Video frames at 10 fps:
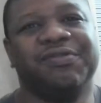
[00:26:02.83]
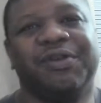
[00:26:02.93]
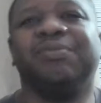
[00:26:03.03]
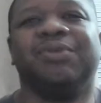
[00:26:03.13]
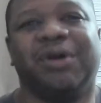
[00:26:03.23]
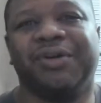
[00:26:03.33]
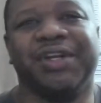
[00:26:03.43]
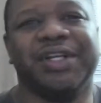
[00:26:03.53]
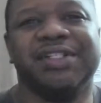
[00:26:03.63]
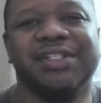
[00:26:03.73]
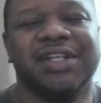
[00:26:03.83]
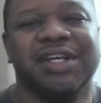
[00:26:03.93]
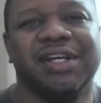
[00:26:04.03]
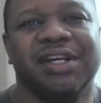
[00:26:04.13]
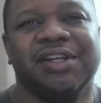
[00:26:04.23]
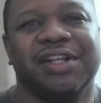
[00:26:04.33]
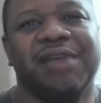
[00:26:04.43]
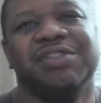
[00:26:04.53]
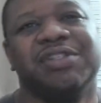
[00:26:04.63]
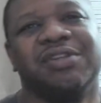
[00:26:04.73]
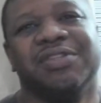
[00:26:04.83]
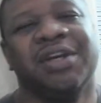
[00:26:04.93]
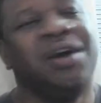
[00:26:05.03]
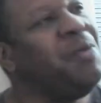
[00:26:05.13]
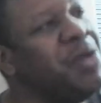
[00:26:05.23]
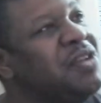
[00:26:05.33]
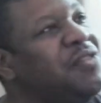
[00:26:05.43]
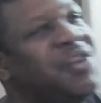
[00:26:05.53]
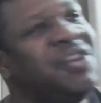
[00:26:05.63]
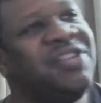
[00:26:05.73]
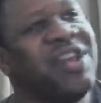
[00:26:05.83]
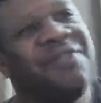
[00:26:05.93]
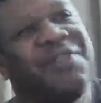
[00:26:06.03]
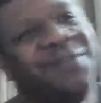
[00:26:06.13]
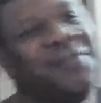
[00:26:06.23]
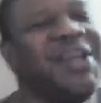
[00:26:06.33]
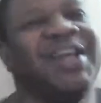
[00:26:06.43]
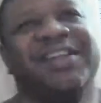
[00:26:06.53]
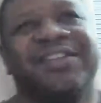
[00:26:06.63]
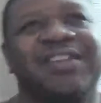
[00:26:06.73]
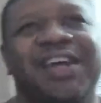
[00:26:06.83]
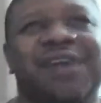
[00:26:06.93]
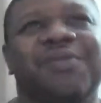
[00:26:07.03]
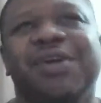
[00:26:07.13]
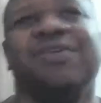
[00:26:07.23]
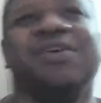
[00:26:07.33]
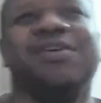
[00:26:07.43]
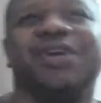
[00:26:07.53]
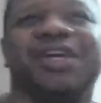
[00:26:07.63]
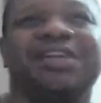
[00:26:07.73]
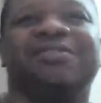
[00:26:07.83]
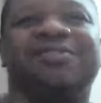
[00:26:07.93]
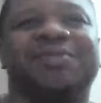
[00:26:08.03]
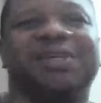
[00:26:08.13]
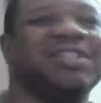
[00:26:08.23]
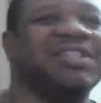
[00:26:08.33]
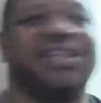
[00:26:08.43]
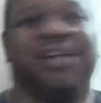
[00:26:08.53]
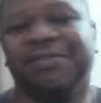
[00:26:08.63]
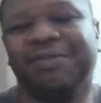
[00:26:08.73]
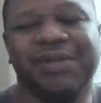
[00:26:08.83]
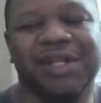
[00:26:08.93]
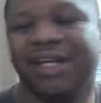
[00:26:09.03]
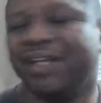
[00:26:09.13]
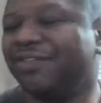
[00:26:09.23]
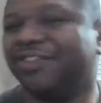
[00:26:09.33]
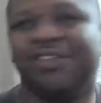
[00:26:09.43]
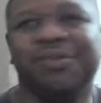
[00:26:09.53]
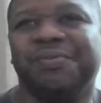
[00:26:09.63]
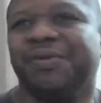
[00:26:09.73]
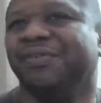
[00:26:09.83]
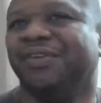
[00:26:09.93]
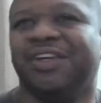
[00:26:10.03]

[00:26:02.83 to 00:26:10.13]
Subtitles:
fumble all this. They were just gonna say, "Oh, we just finished that for the fans. Now we're gonna go ahead and do some other stuff." I'm be like, "You stupid!